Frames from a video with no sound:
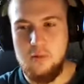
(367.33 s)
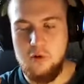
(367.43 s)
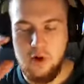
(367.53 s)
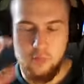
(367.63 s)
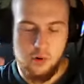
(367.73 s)

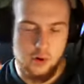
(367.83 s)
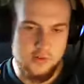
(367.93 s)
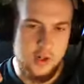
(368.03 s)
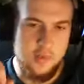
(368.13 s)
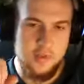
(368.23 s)
create a
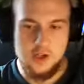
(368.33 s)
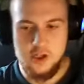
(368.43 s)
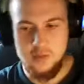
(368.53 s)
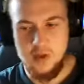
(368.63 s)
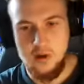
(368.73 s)
prototype and then
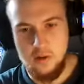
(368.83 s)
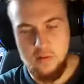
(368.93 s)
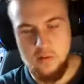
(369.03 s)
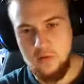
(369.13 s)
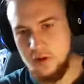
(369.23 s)
ship that
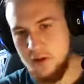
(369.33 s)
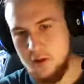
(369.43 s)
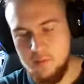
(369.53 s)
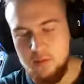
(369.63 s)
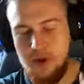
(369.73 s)
off and
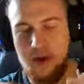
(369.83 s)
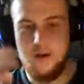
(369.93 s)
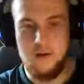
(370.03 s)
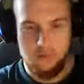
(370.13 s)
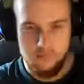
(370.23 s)
then get
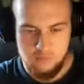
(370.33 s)
that